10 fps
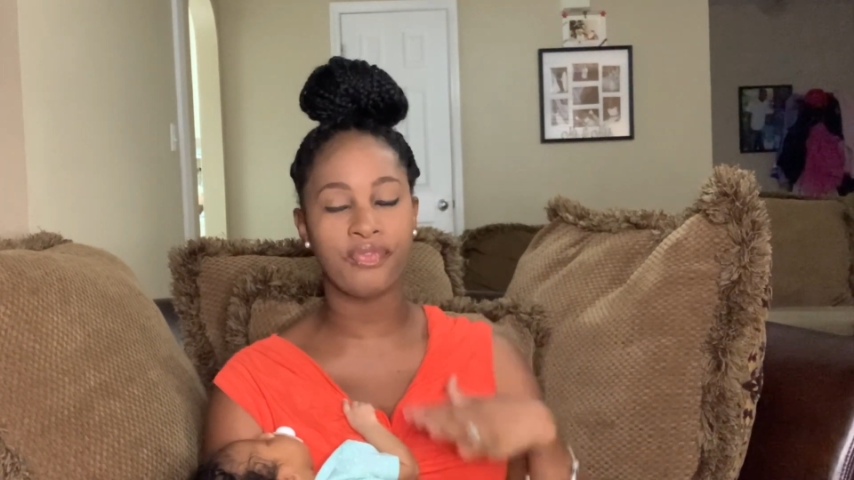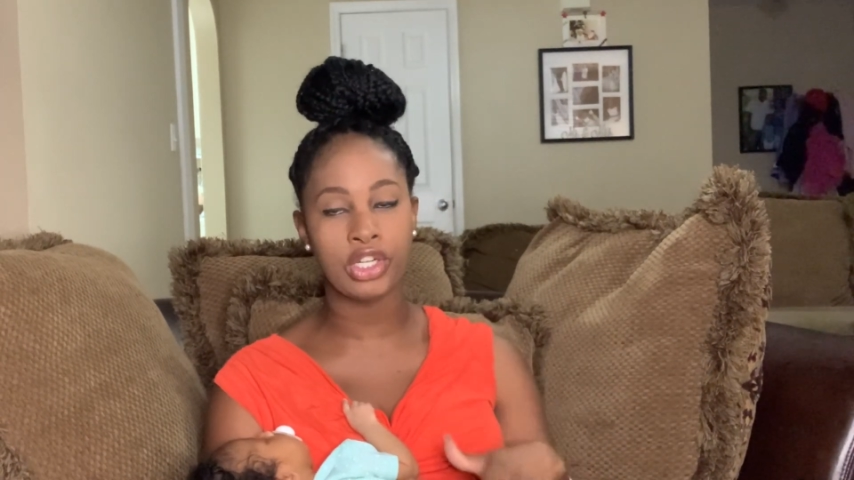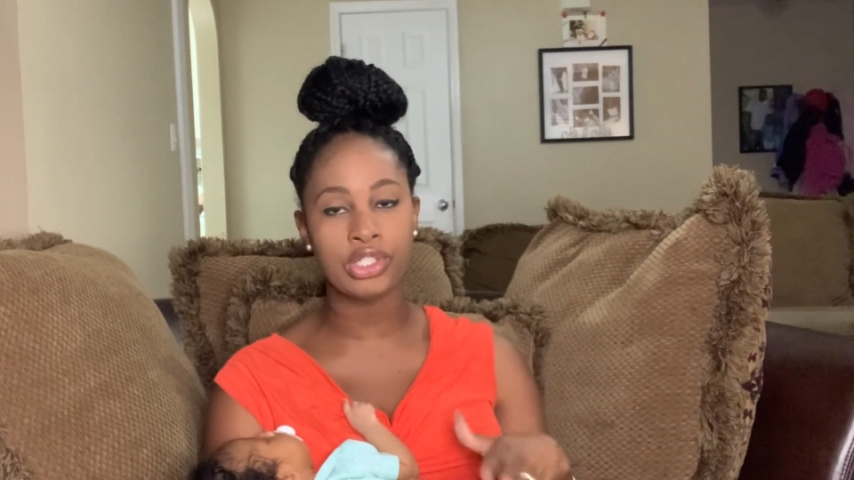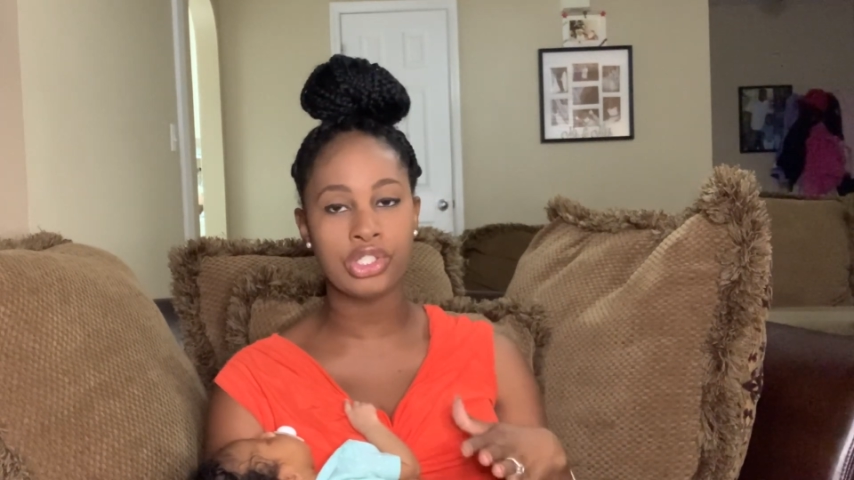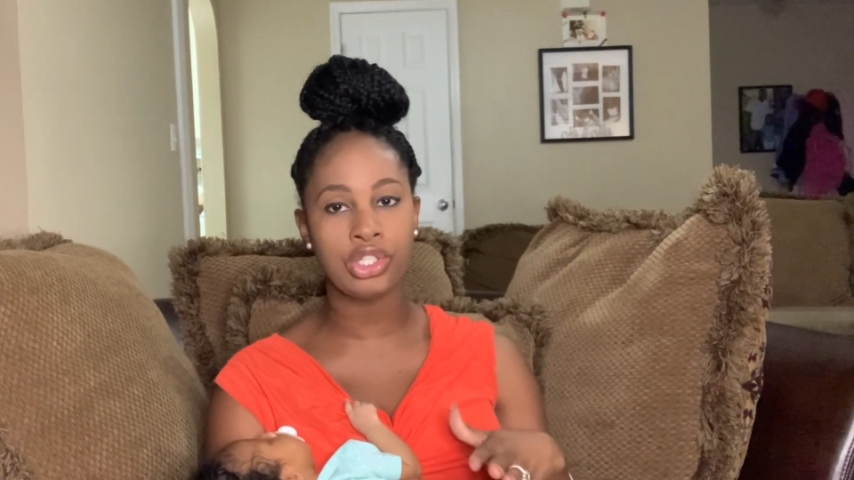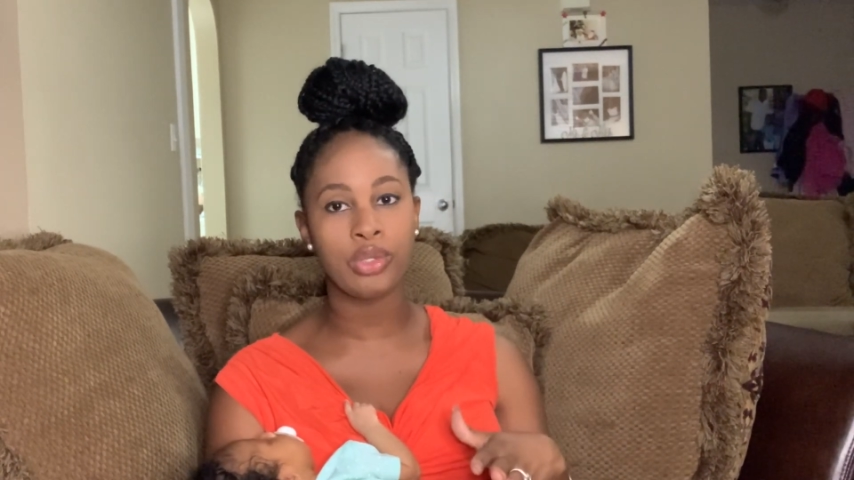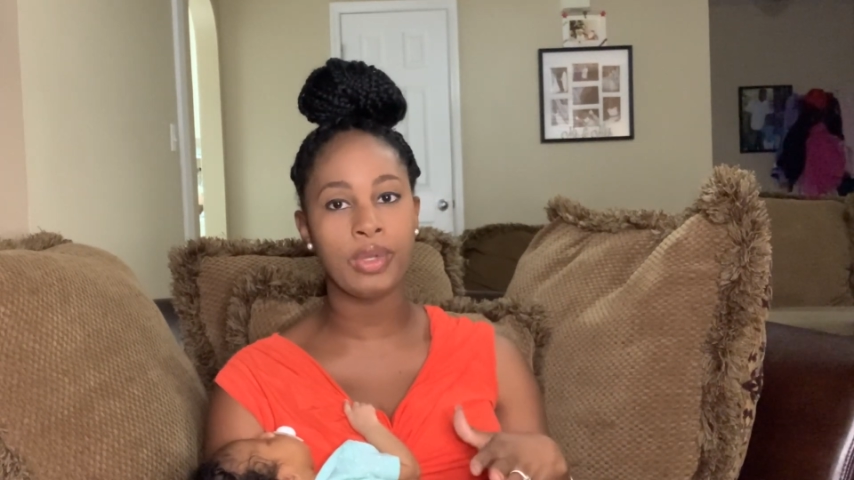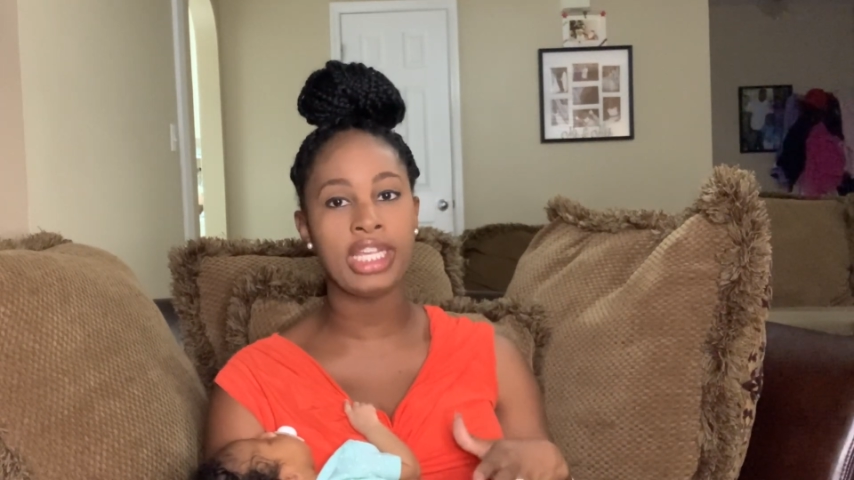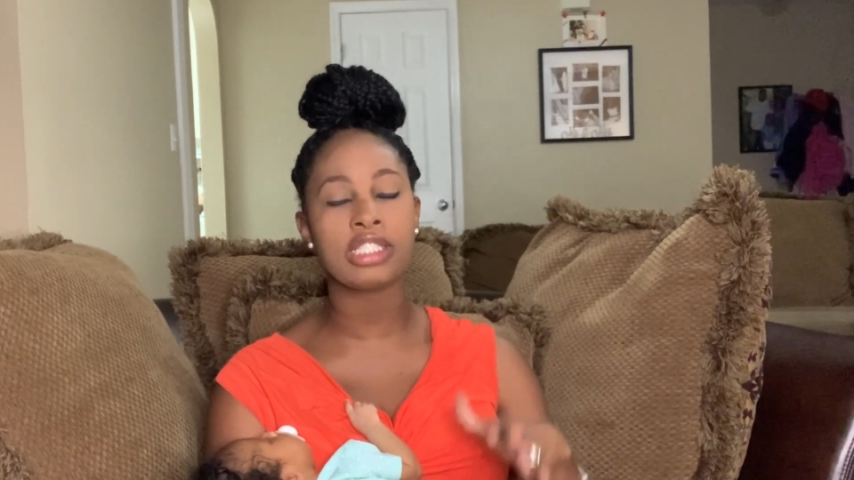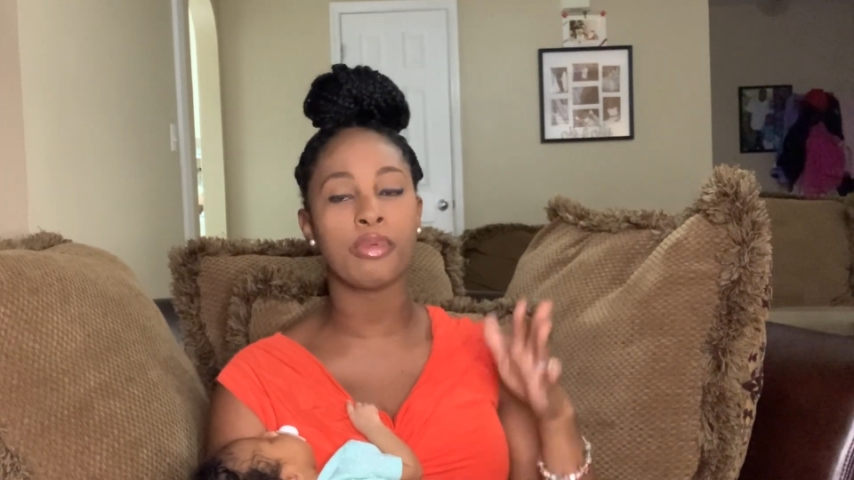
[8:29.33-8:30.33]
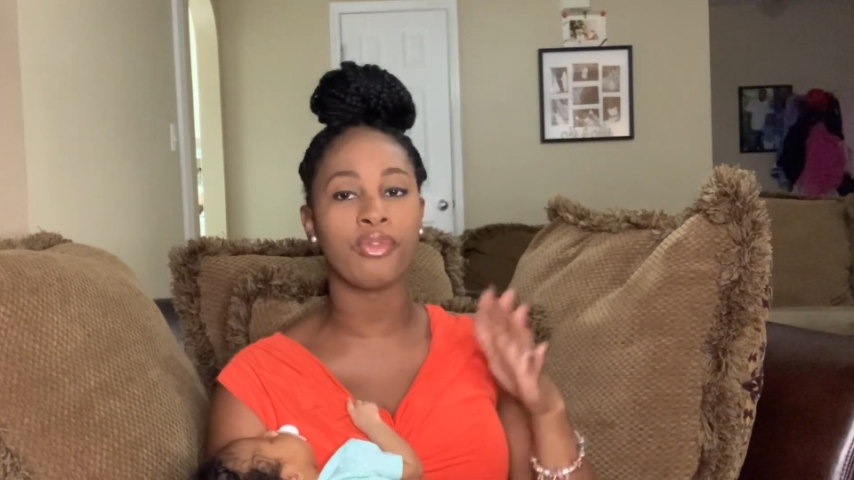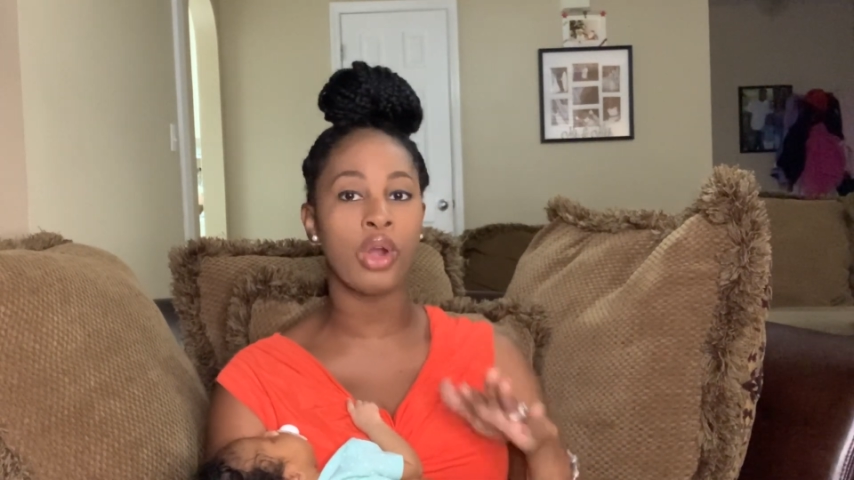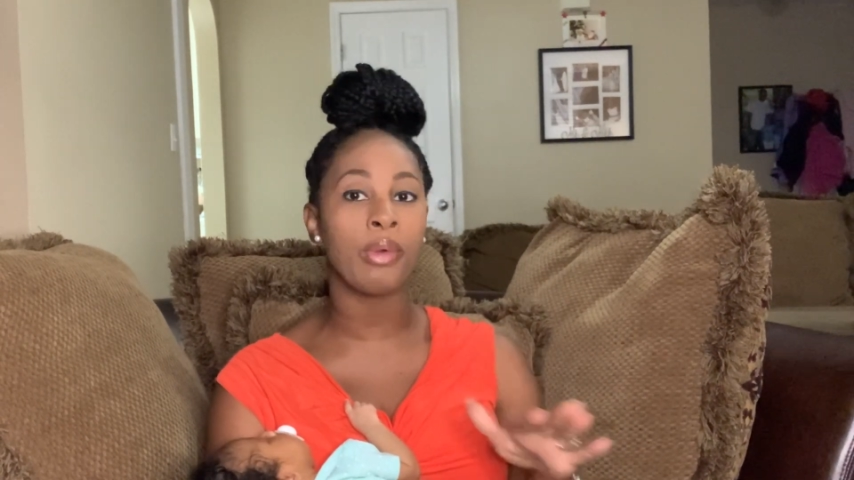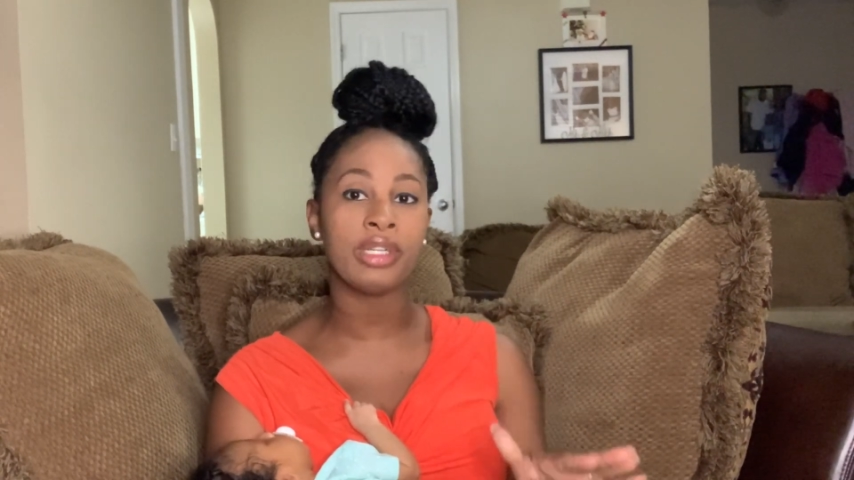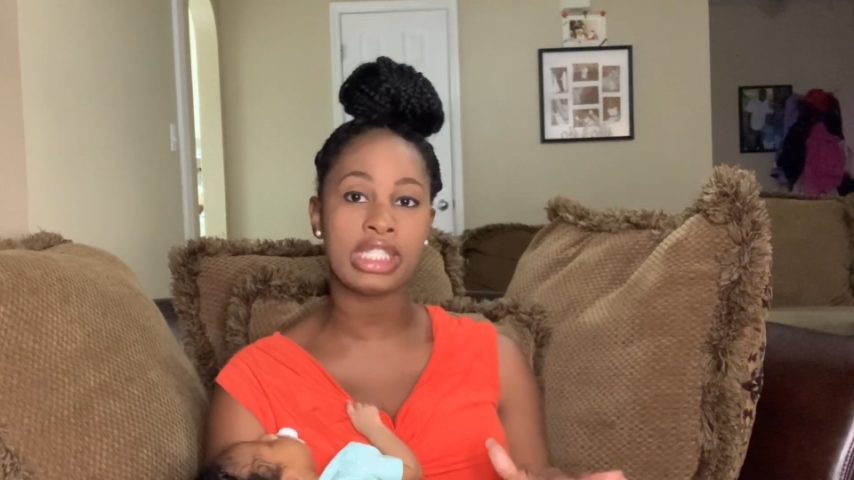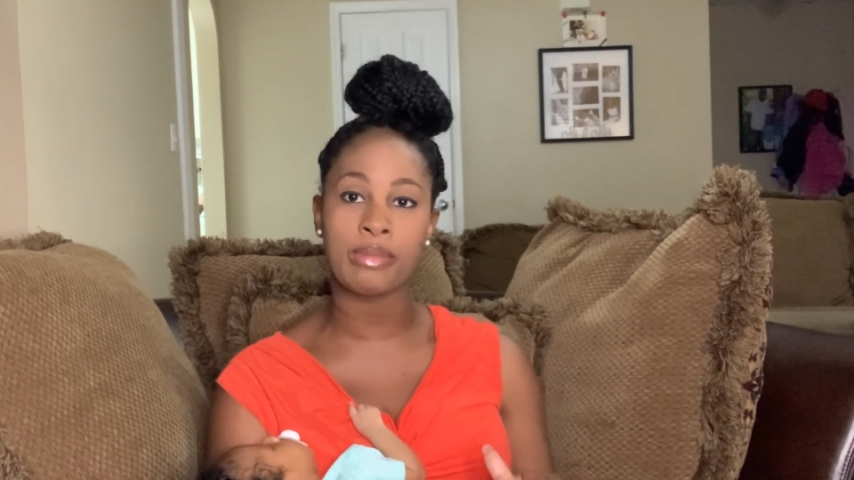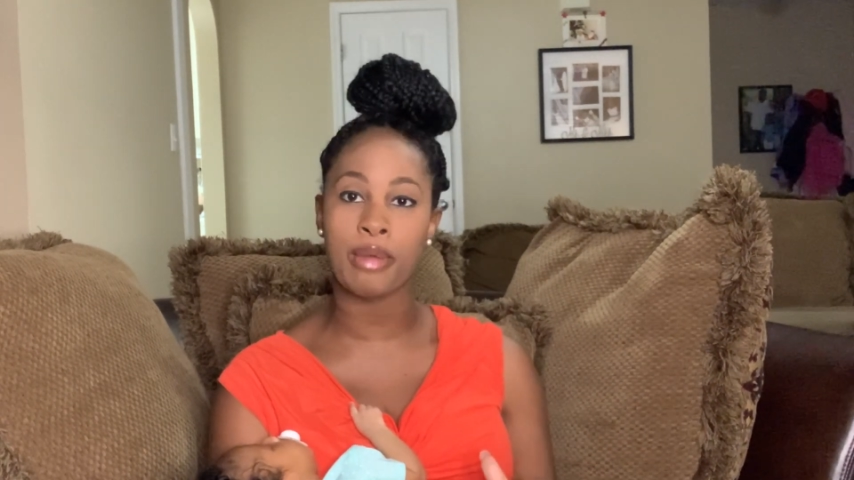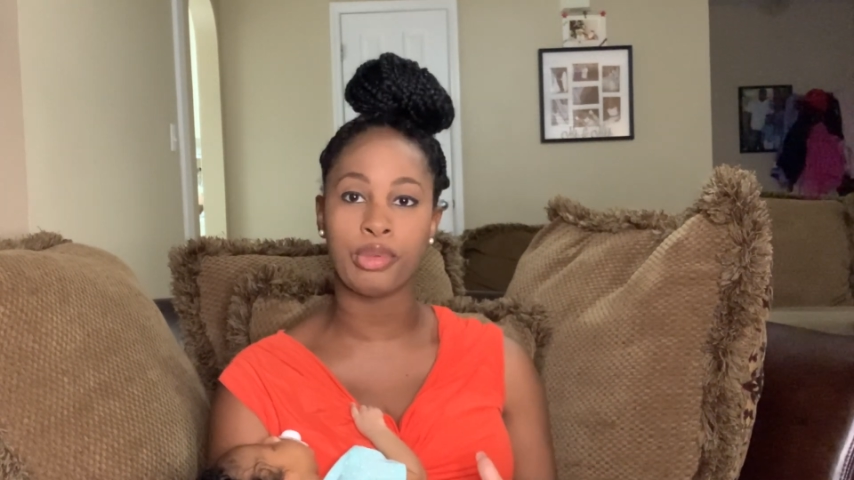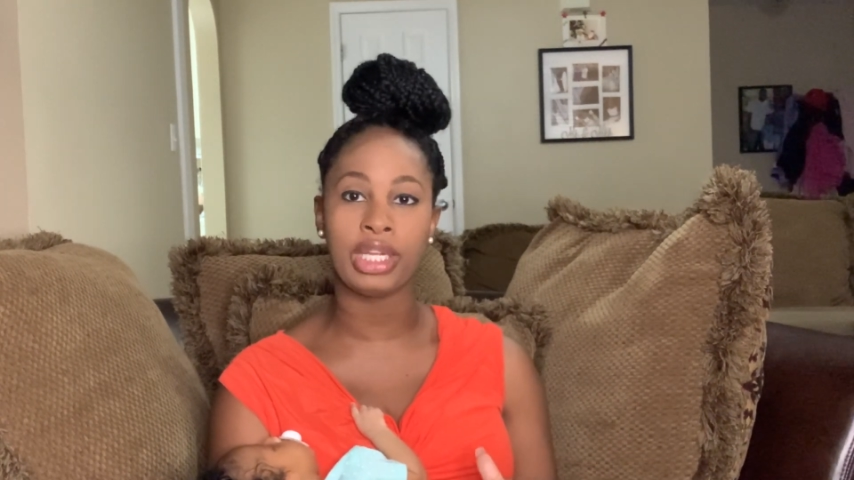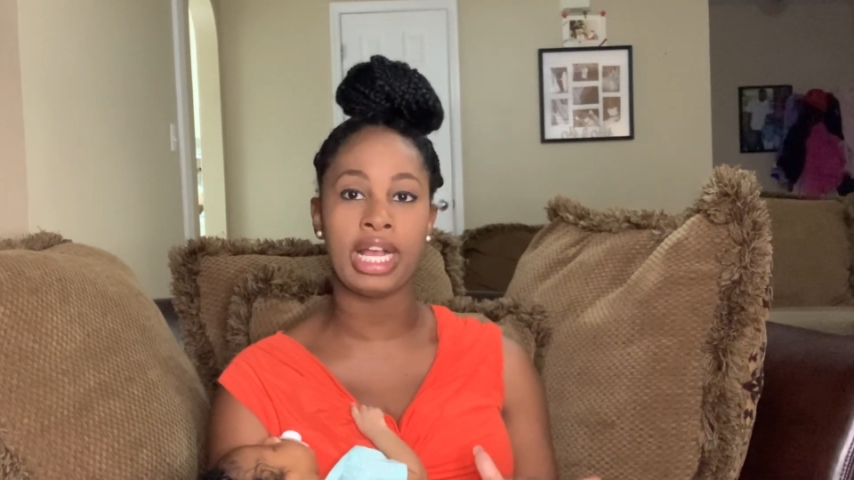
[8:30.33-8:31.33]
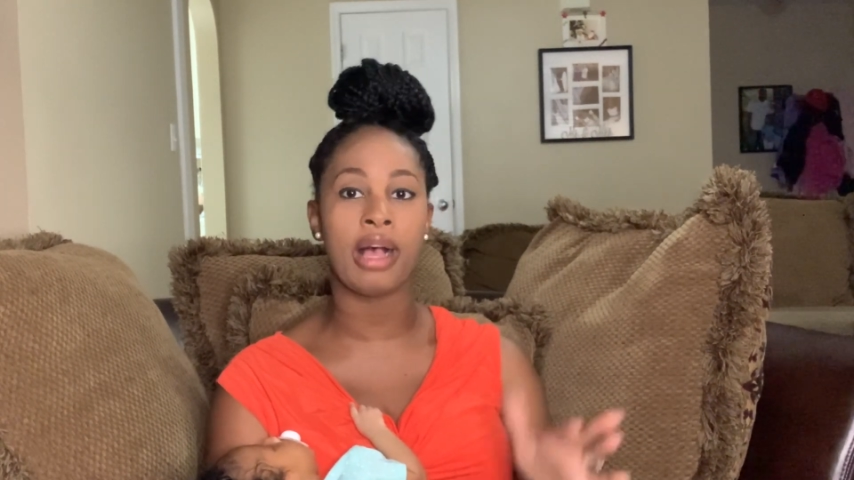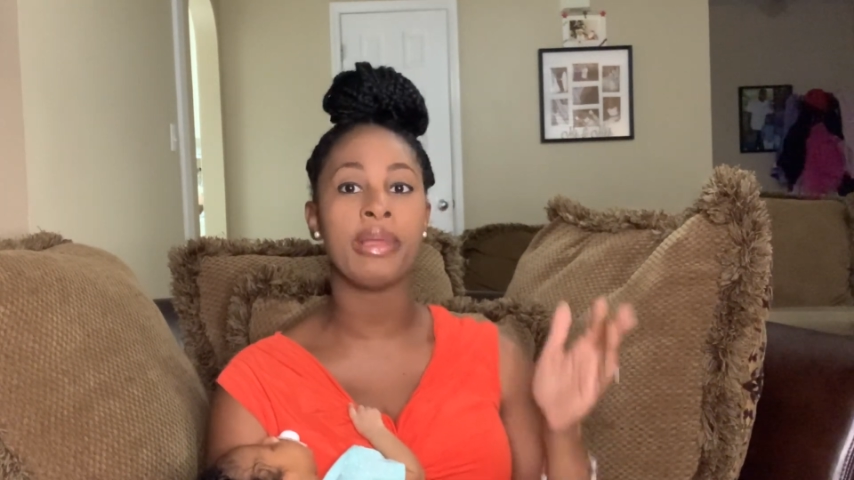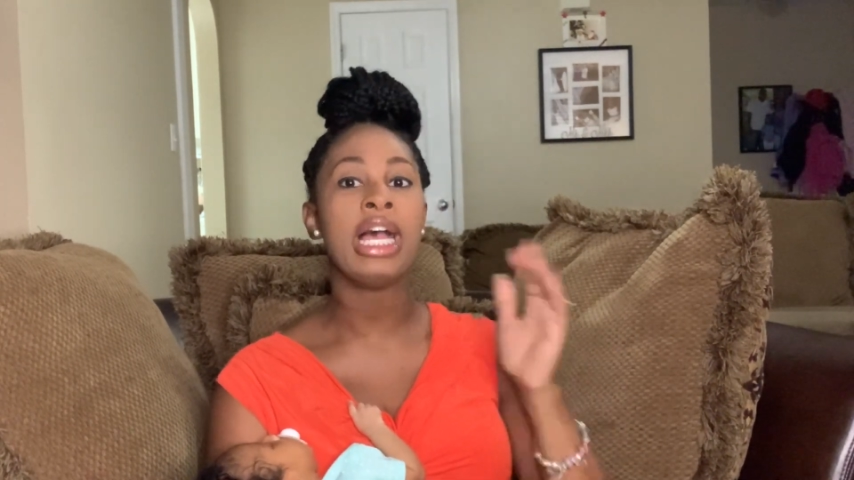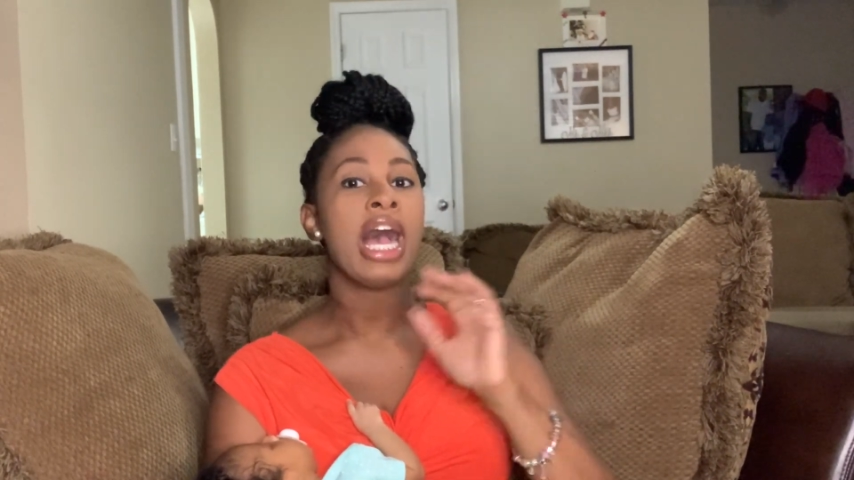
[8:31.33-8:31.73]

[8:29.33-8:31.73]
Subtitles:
first 2 weeks before I went to my pre-op,